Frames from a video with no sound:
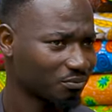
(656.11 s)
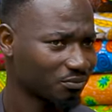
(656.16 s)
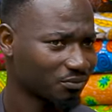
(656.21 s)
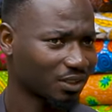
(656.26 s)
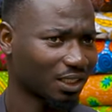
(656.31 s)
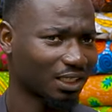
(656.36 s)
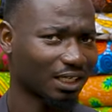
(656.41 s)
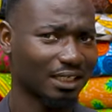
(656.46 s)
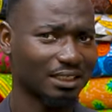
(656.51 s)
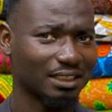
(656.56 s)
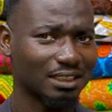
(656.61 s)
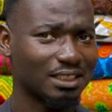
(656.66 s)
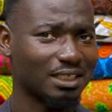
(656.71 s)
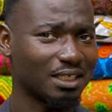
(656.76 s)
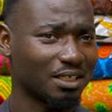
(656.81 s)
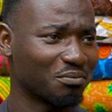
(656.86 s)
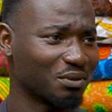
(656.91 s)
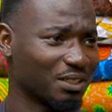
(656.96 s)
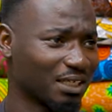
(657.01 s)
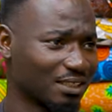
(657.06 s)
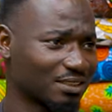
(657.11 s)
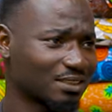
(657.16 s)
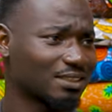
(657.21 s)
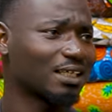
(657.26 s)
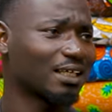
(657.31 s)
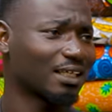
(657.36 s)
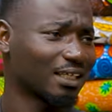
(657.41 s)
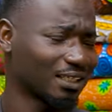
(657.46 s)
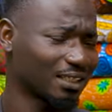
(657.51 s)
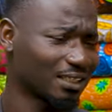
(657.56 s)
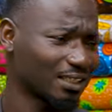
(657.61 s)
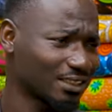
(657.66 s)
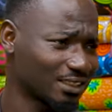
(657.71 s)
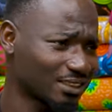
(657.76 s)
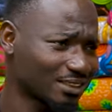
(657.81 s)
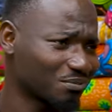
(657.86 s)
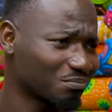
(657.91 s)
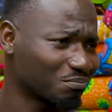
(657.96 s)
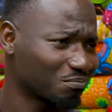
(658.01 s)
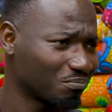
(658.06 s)
that I need A, B, and C, and it
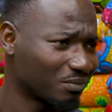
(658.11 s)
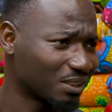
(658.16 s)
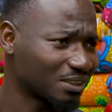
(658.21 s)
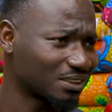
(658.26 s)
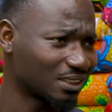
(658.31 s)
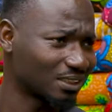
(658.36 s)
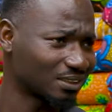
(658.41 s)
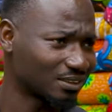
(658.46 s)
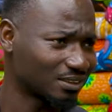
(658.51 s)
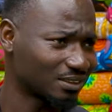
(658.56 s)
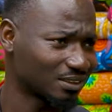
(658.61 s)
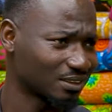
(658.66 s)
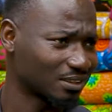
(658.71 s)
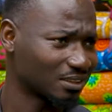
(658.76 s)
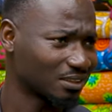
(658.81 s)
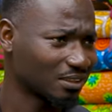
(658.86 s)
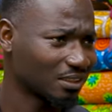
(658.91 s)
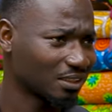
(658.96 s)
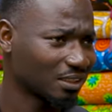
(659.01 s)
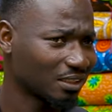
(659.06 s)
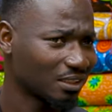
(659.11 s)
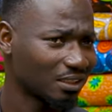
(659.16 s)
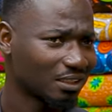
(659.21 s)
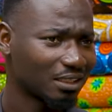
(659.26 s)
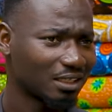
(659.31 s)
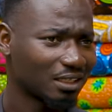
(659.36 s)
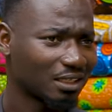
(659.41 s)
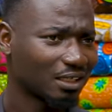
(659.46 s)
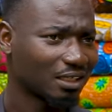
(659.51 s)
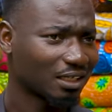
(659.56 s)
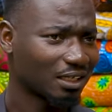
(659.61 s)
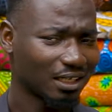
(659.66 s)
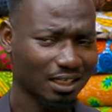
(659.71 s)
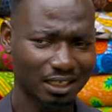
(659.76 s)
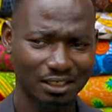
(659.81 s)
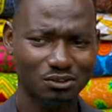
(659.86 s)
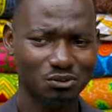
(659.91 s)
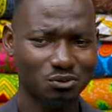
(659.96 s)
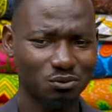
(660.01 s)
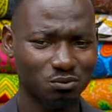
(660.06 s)
is emergency,
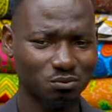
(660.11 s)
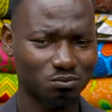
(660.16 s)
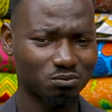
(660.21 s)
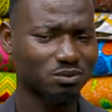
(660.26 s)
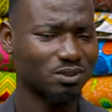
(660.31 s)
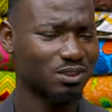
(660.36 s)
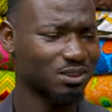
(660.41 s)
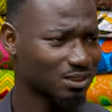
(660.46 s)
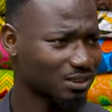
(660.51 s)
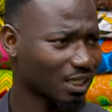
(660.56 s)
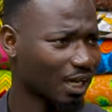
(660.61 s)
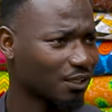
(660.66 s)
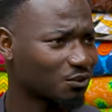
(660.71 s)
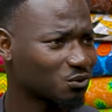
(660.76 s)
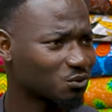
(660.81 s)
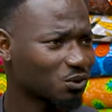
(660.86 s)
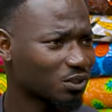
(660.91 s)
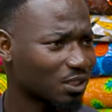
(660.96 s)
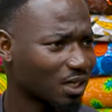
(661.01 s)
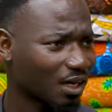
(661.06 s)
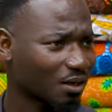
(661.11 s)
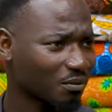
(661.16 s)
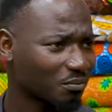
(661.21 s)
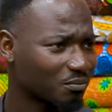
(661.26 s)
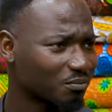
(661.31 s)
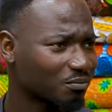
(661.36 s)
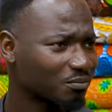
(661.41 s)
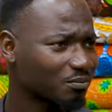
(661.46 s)
and you decide to come